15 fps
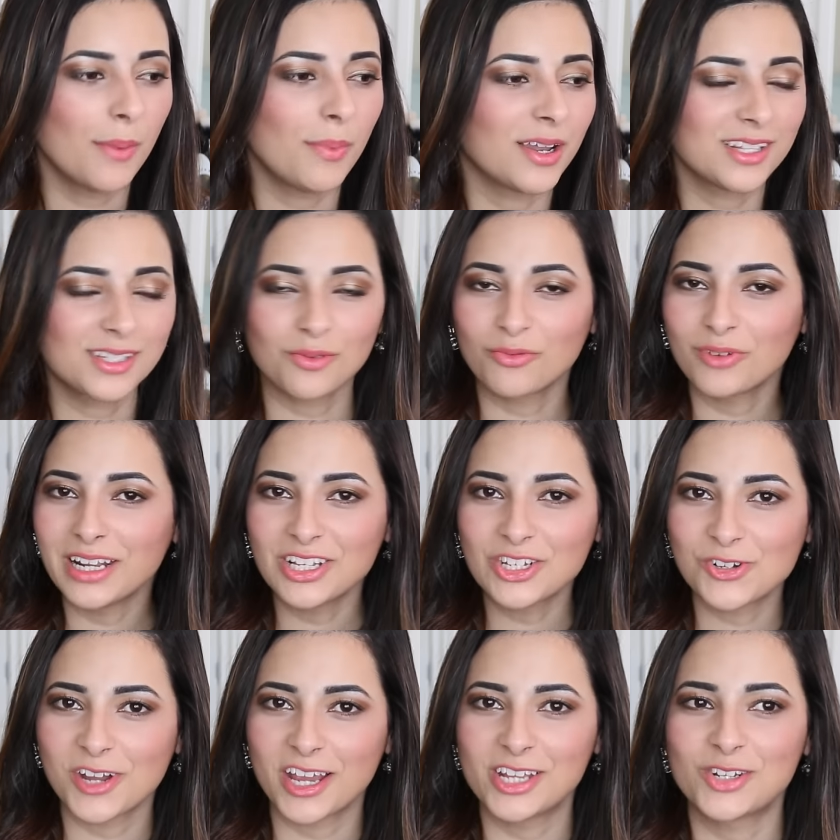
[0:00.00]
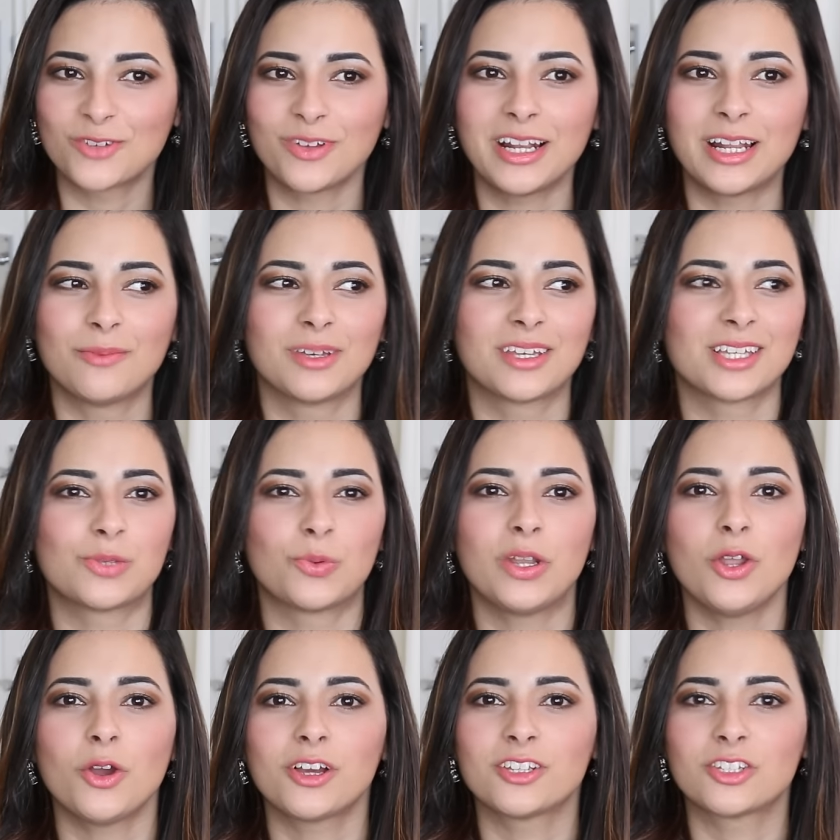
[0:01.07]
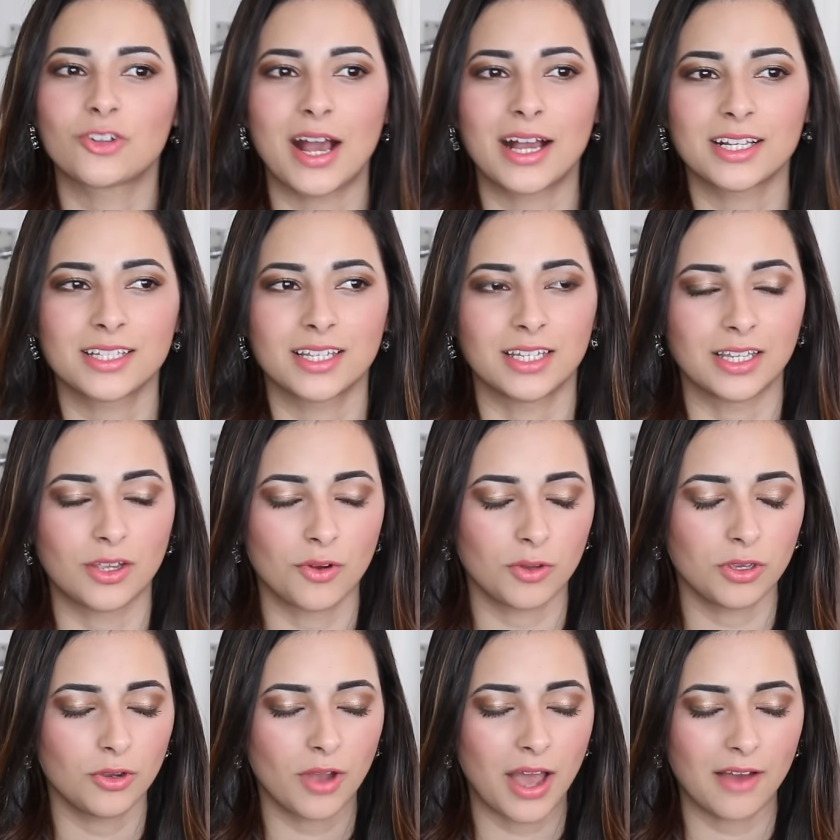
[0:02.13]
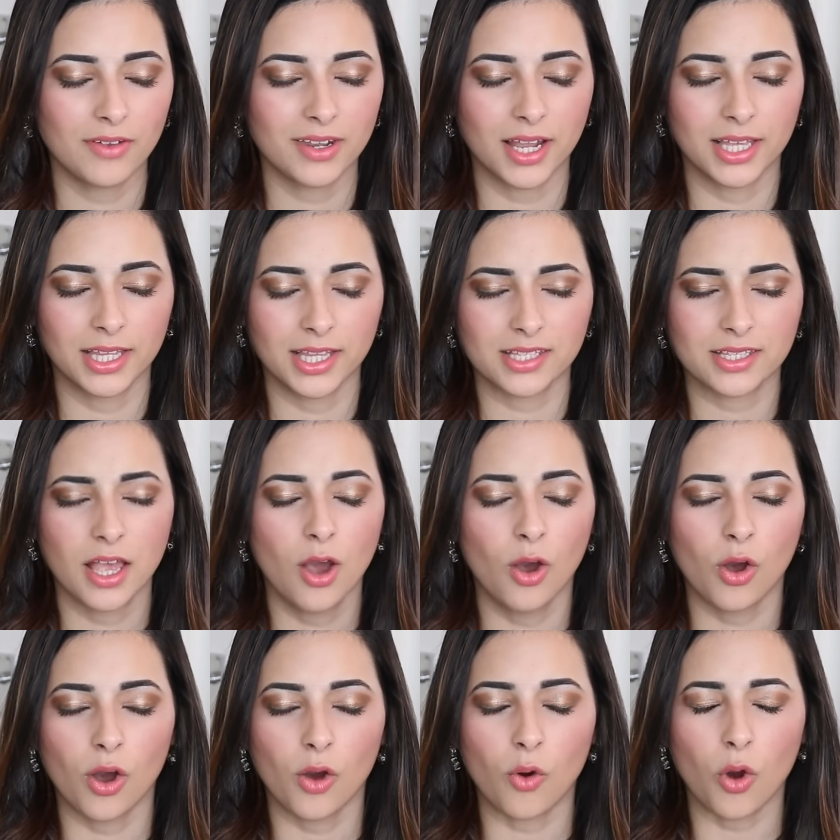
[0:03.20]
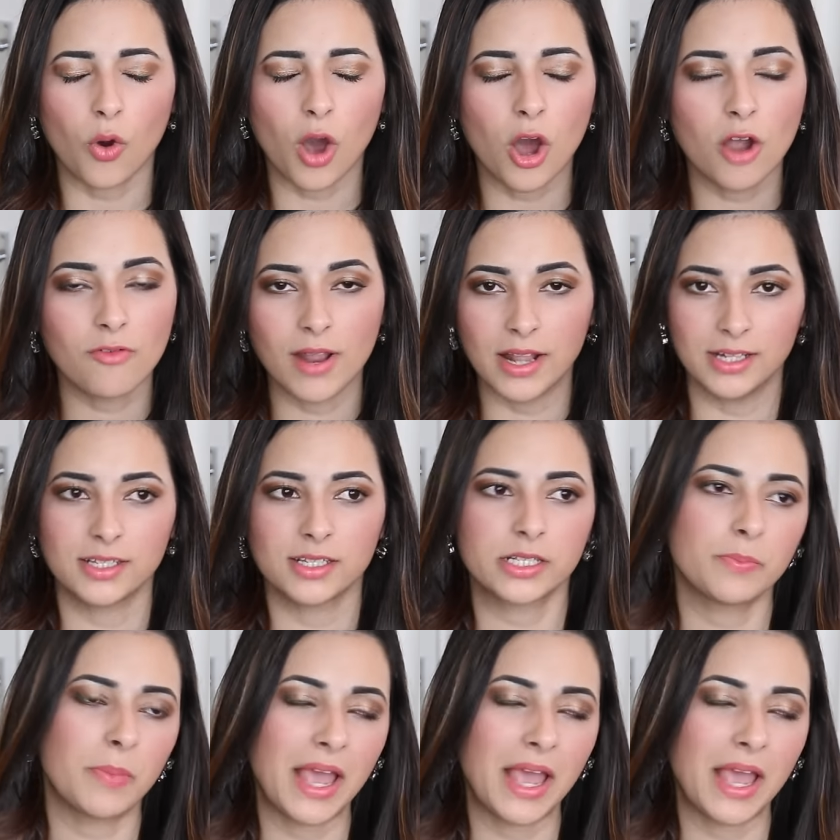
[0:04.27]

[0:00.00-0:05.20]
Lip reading: But it's a really strange feeling because when you're contracting, you're having like this horrendous